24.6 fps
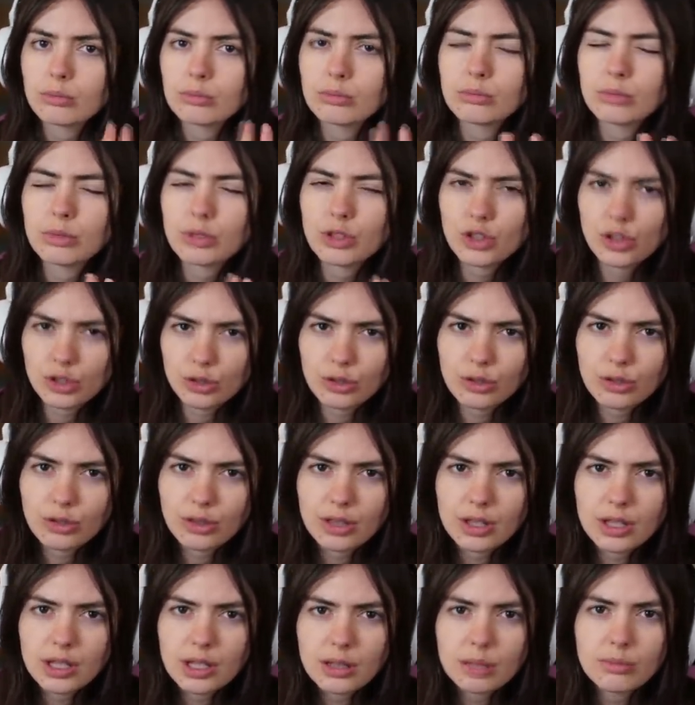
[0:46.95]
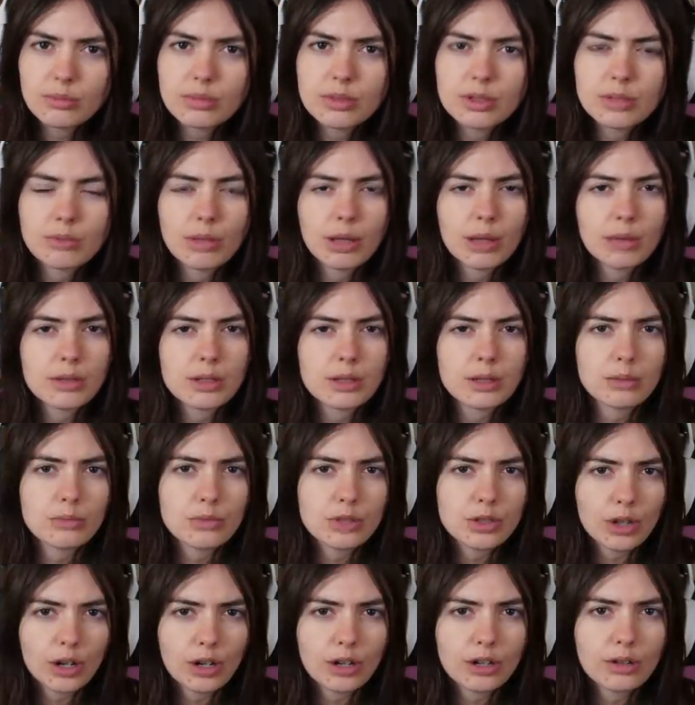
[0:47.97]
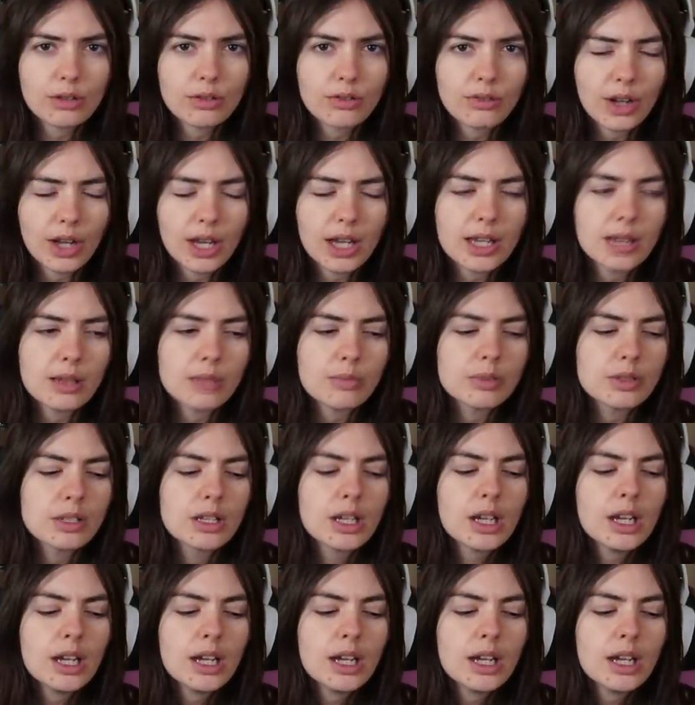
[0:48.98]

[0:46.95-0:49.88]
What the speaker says: mature themes, maybe some darker vibes.